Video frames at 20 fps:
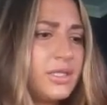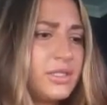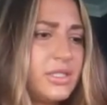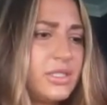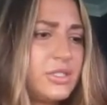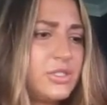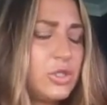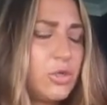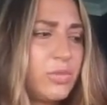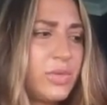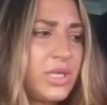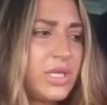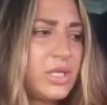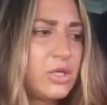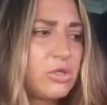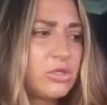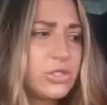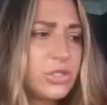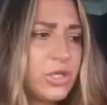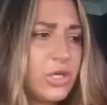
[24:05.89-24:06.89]
this is so many
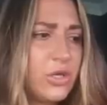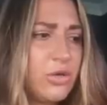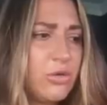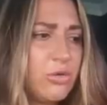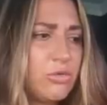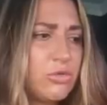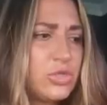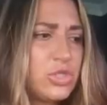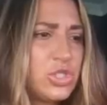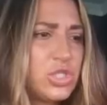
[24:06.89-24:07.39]
years ago.